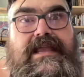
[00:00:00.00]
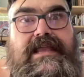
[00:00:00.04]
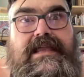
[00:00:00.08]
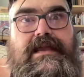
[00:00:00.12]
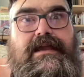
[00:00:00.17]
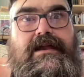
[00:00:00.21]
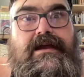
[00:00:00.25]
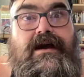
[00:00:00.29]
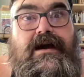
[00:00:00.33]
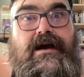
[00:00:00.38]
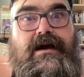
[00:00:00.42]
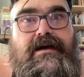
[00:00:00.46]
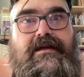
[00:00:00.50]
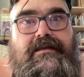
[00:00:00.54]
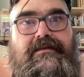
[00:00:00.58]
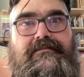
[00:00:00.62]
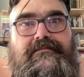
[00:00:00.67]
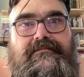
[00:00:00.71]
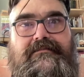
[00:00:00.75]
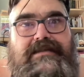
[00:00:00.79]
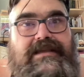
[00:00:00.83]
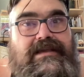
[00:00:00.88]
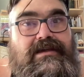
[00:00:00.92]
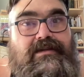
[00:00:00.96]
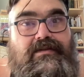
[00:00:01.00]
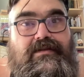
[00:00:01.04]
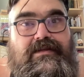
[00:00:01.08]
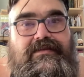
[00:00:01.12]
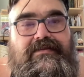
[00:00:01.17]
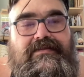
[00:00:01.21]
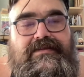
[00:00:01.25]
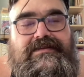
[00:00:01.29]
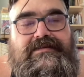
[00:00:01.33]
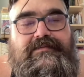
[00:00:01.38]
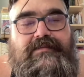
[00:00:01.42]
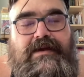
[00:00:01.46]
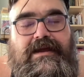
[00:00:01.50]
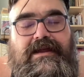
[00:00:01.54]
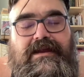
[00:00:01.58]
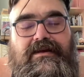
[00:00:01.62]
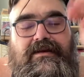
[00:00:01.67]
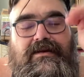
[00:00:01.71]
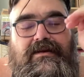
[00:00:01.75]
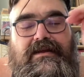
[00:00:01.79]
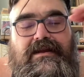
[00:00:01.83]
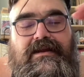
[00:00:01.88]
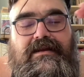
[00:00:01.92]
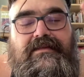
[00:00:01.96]
get caught killing the
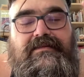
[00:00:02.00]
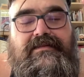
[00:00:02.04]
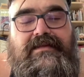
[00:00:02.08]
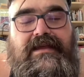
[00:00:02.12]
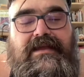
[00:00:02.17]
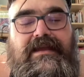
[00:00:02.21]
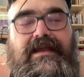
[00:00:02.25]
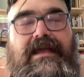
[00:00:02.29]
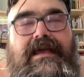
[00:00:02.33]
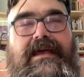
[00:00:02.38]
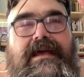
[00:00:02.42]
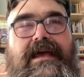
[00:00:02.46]
spider kind of thing.